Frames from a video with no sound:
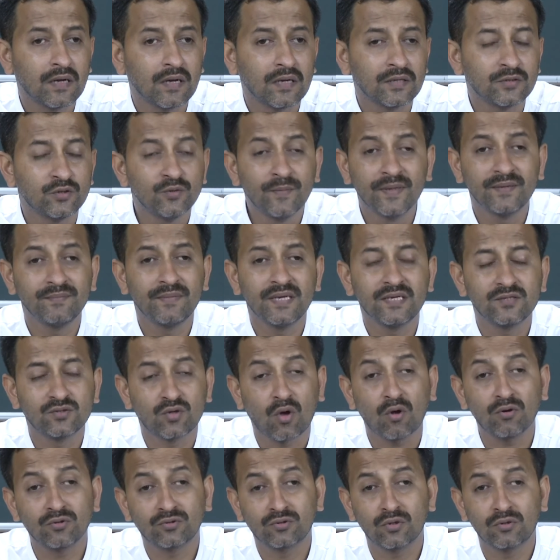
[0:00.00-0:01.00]
human beings
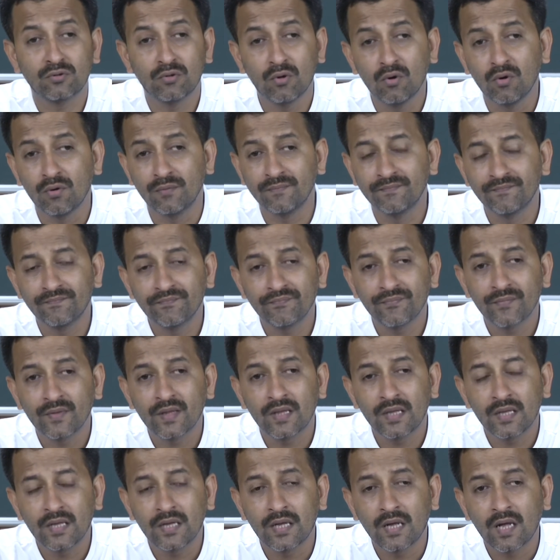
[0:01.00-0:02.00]
also know
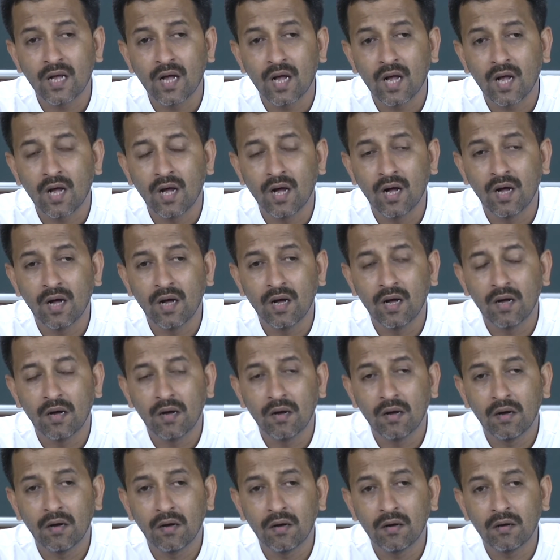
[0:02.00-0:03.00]

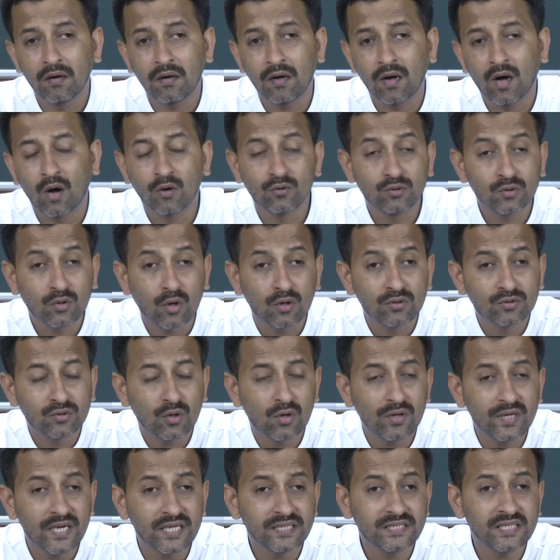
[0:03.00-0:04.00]
how to control
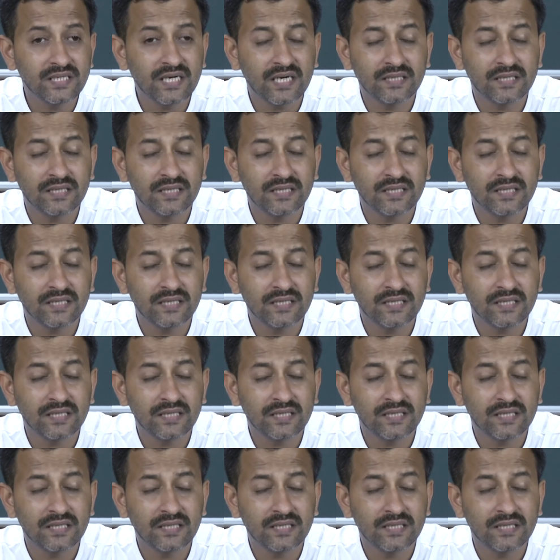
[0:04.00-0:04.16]
nature.